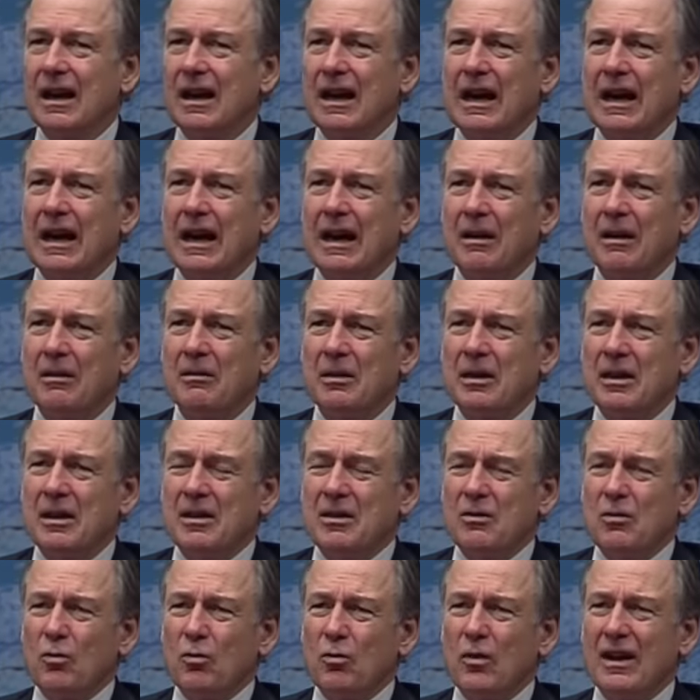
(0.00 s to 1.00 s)
Uh,
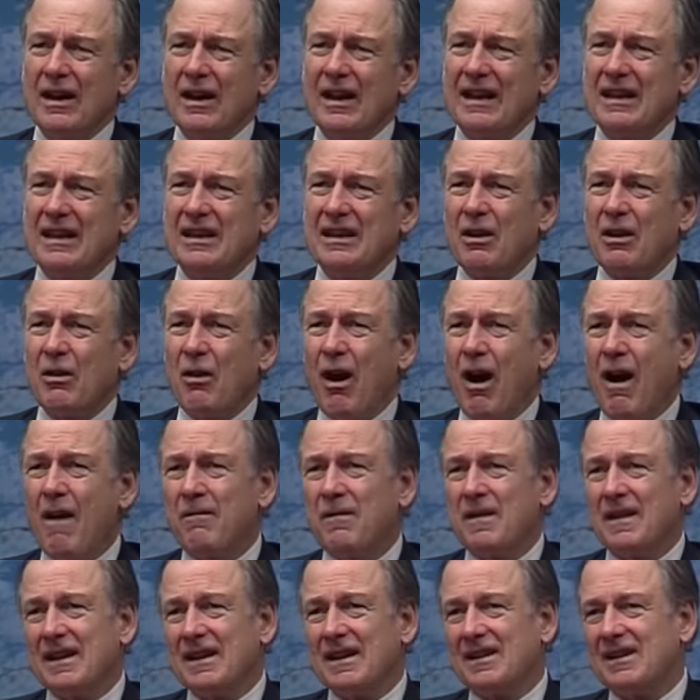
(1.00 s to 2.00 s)
we, you know,
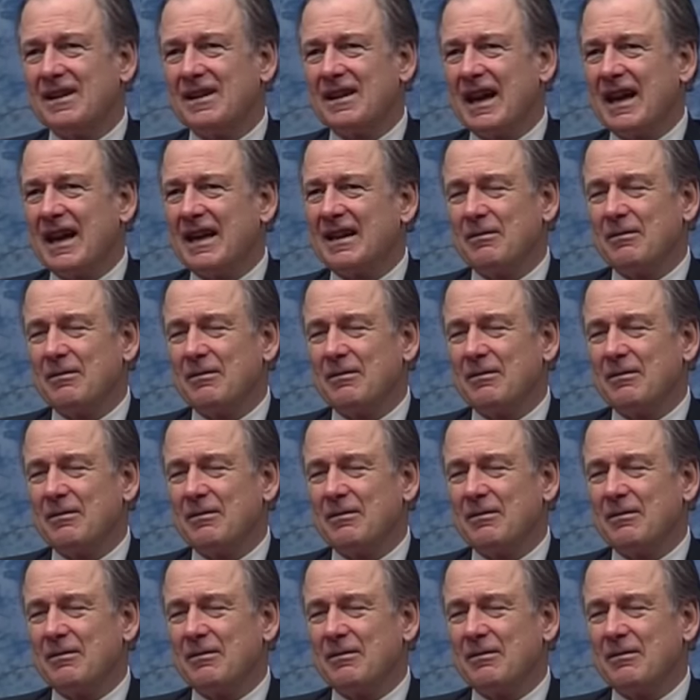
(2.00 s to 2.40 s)
often it's said,